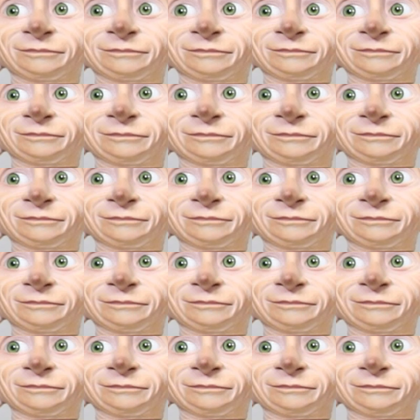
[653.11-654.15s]

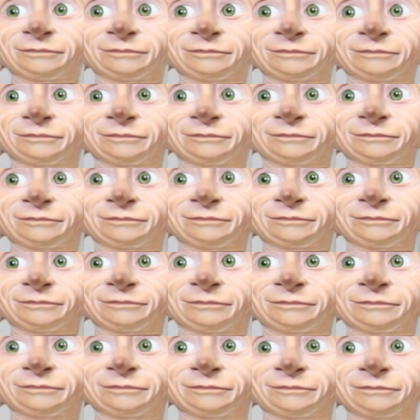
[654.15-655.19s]

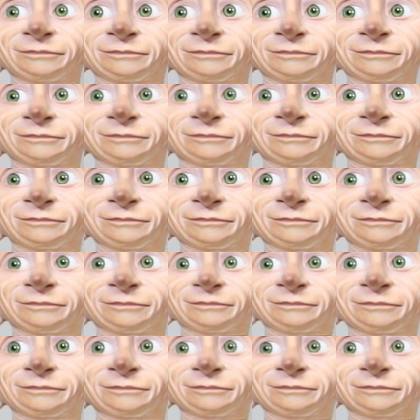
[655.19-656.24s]

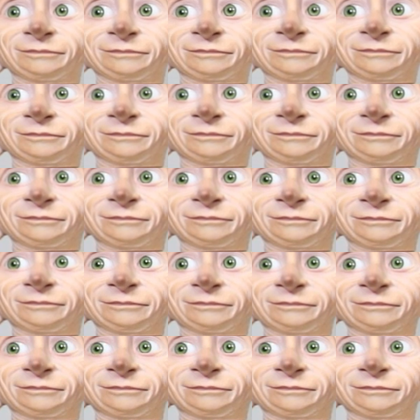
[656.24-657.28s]

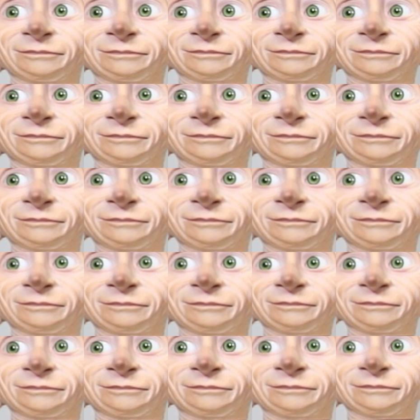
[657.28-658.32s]

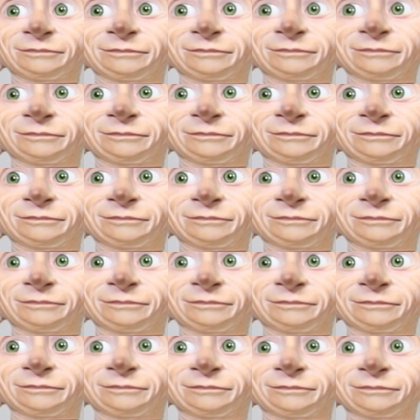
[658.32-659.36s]

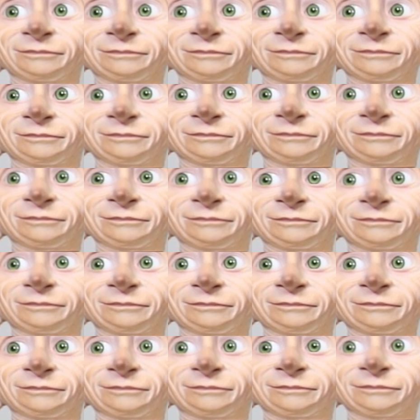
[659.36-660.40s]

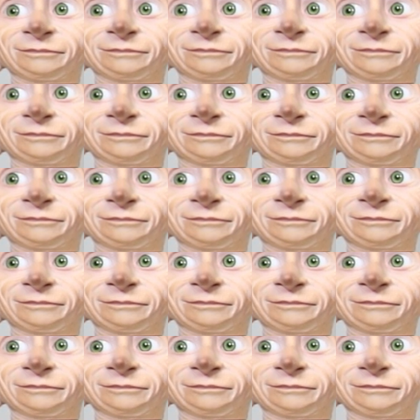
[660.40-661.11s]
[no speech]